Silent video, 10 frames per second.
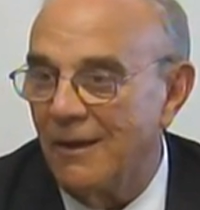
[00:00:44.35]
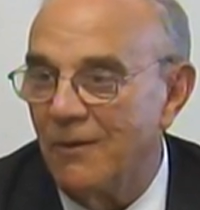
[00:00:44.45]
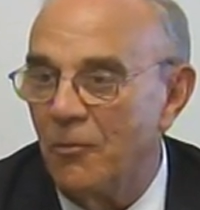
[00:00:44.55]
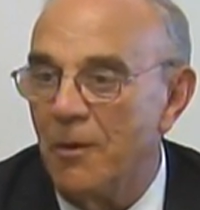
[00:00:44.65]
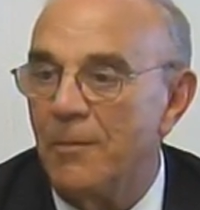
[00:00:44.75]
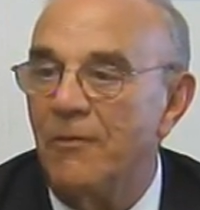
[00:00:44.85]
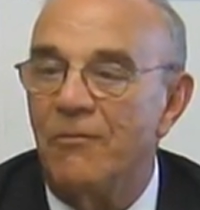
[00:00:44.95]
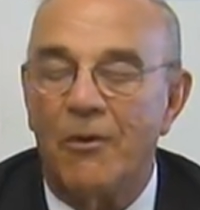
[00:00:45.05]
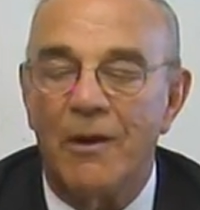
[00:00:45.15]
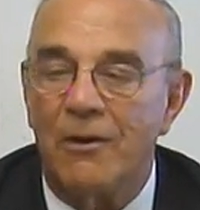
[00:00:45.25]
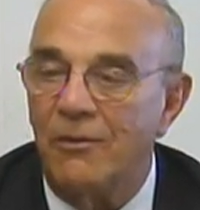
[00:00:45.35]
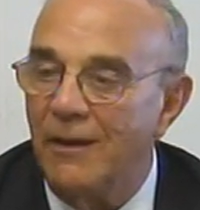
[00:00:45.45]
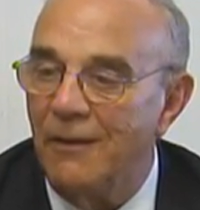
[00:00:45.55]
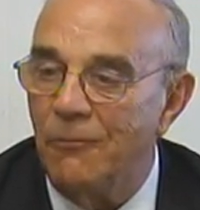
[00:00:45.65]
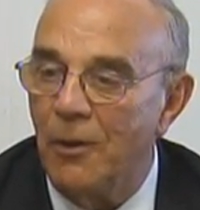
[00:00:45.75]
We've been very
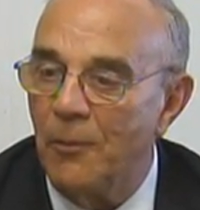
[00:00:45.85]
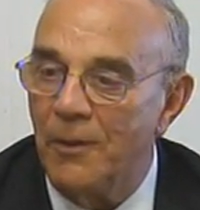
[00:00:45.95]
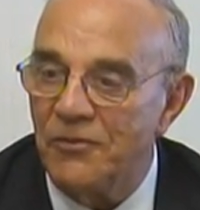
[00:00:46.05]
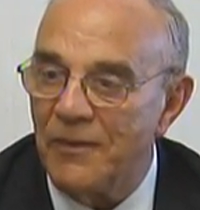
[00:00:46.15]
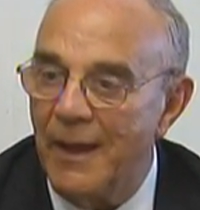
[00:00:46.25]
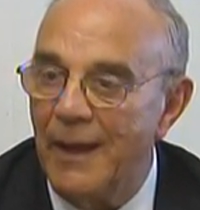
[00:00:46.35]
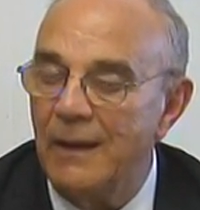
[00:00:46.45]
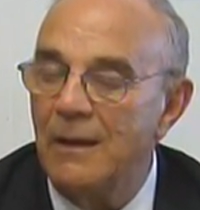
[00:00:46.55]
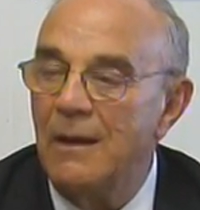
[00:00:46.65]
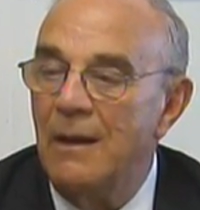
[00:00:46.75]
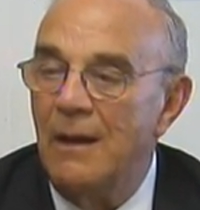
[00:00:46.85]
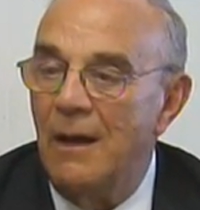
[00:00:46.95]
clear where we stand